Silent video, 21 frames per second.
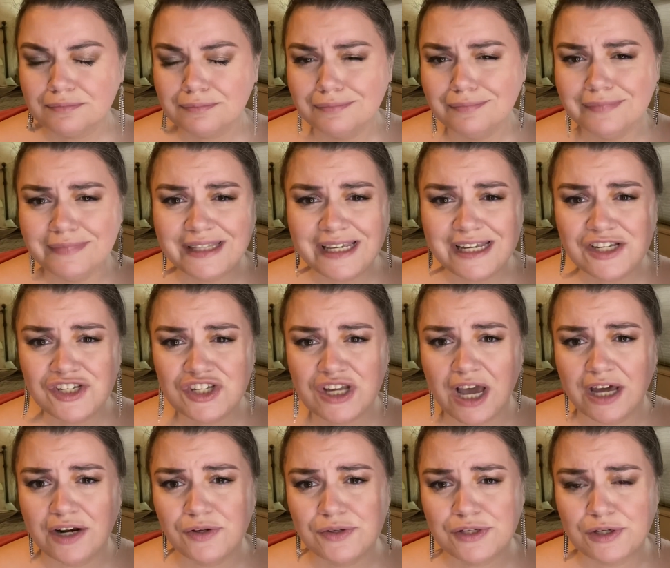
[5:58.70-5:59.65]
These
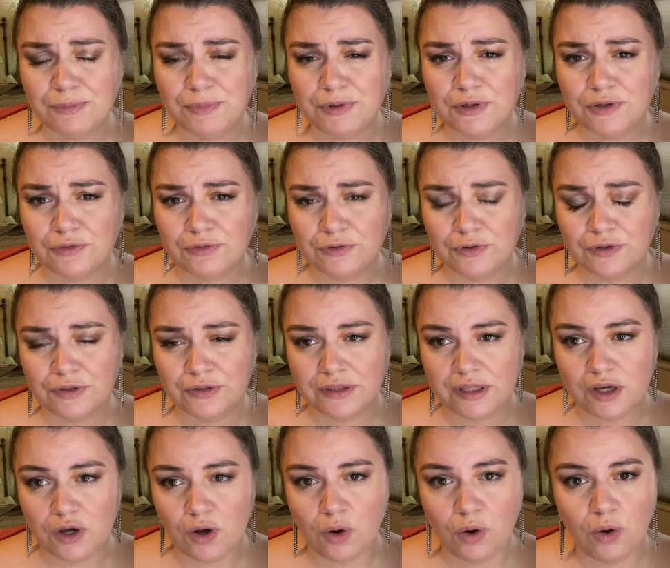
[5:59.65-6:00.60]
shadows are beautiful.
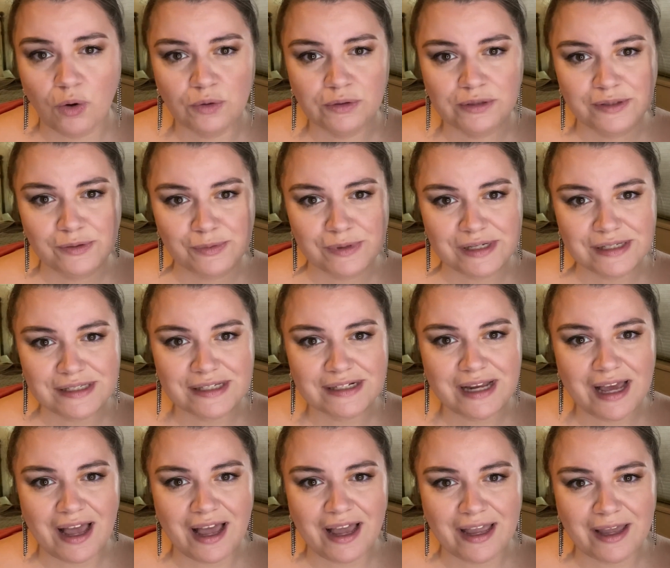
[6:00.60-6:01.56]
The only reason
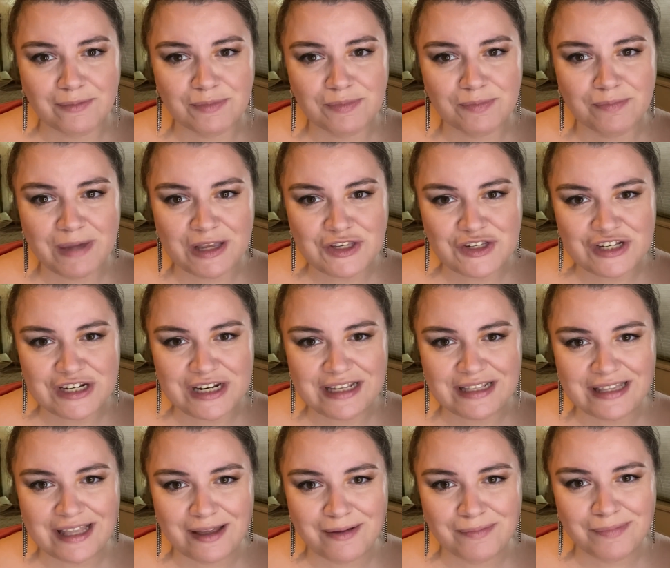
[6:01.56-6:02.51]
I am mentioning
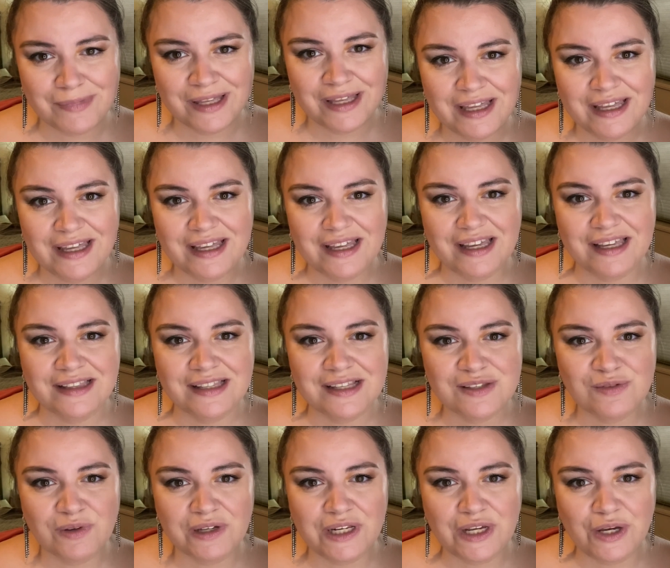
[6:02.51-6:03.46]
them in
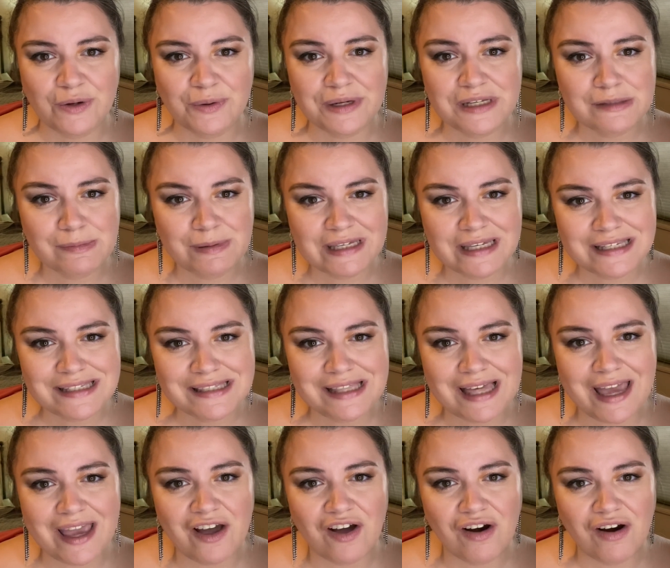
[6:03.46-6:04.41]
this video is because
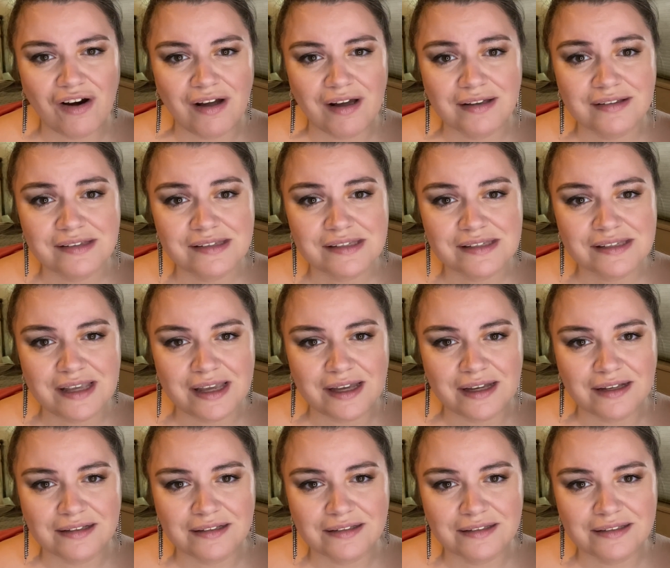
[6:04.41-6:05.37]
they are on
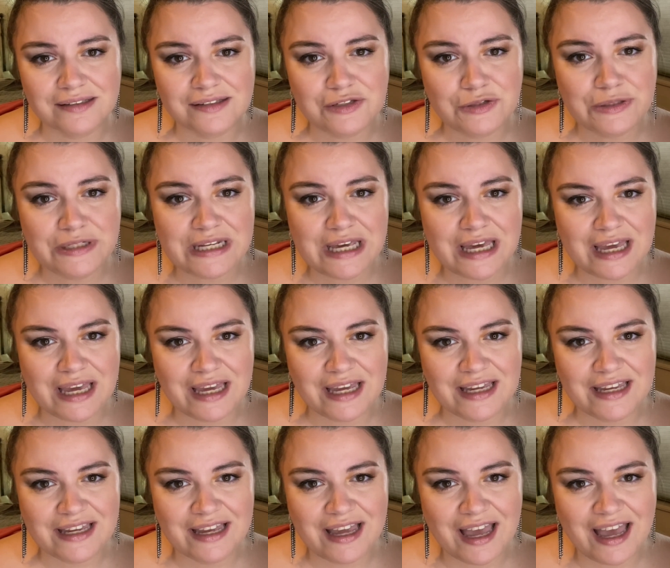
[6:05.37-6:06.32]
sale
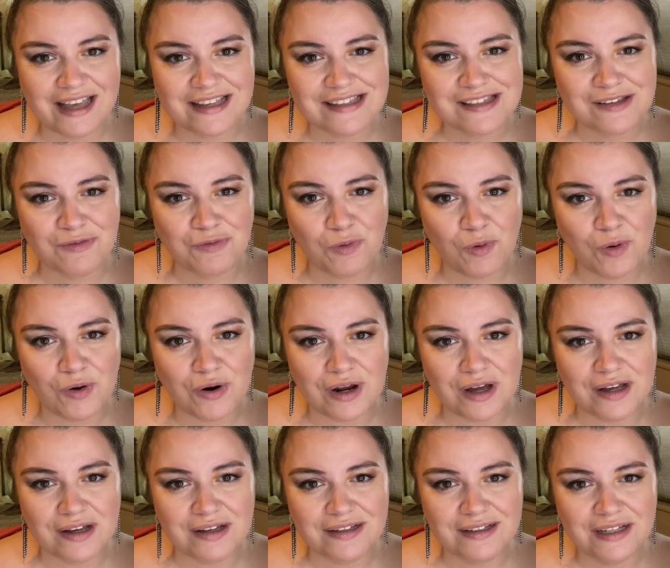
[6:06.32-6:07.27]
today at
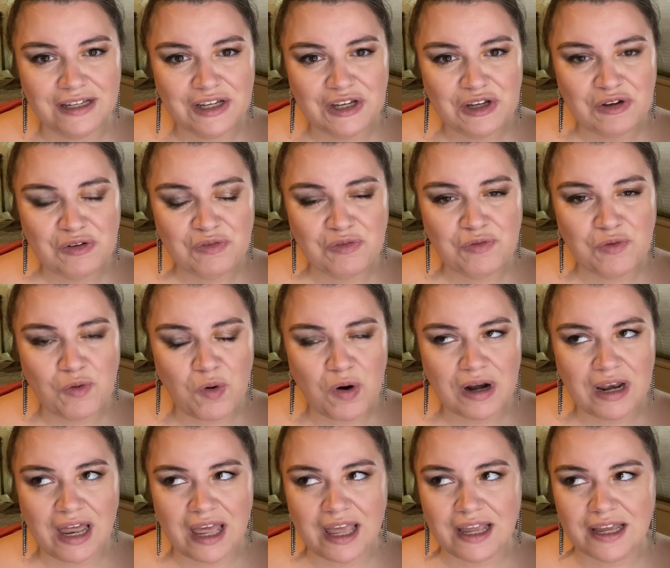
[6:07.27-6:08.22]
Sephora for
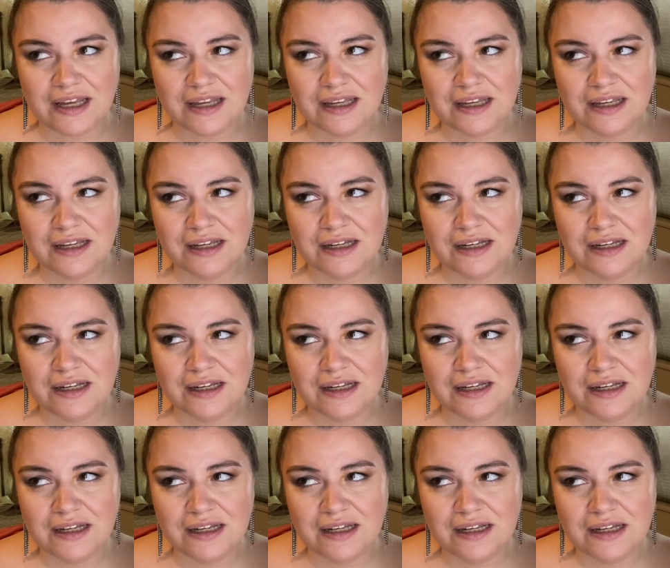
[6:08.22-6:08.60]
like